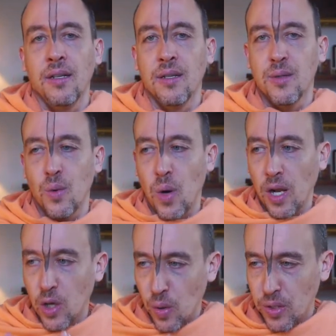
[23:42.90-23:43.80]
So while
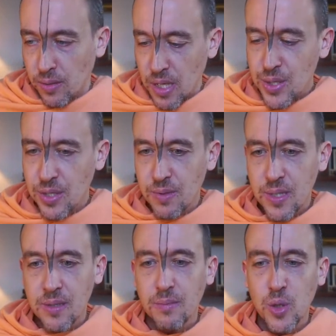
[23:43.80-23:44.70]
Gaudiya
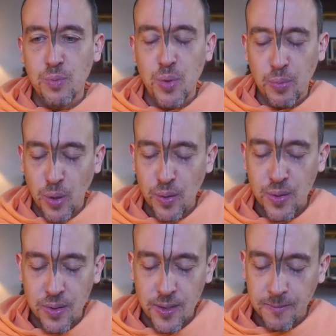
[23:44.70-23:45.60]
Vaishnavism
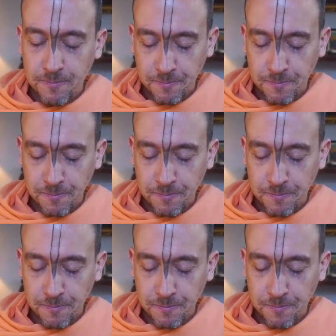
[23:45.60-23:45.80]
proposes